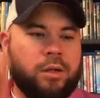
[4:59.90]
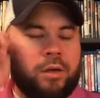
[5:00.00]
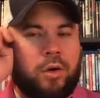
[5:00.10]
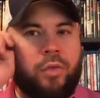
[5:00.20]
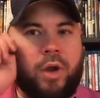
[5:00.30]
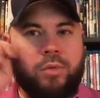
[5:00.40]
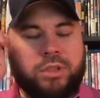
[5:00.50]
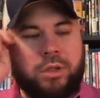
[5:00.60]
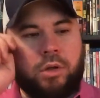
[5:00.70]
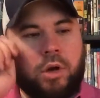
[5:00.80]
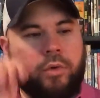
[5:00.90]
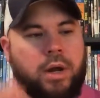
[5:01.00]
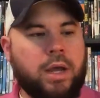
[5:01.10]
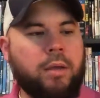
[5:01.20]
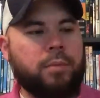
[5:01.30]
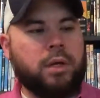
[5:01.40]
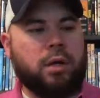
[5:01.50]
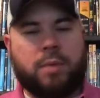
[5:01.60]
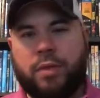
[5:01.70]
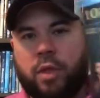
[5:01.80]
or thought it was a little overhyped.
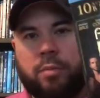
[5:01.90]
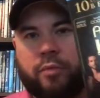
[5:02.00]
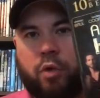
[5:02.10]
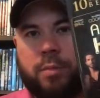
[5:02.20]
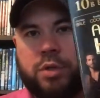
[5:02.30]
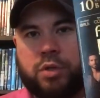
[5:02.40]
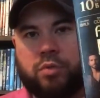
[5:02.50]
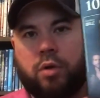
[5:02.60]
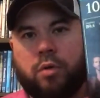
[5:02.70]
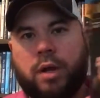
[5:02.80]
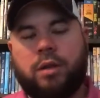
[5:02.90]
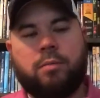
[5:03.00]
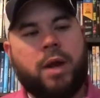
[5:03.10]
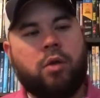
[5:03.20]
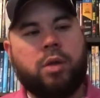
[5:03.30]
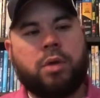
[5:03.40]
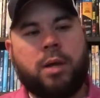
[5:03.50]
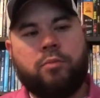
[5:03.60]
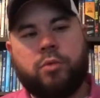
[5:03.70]
I thought the performances were great. My only problem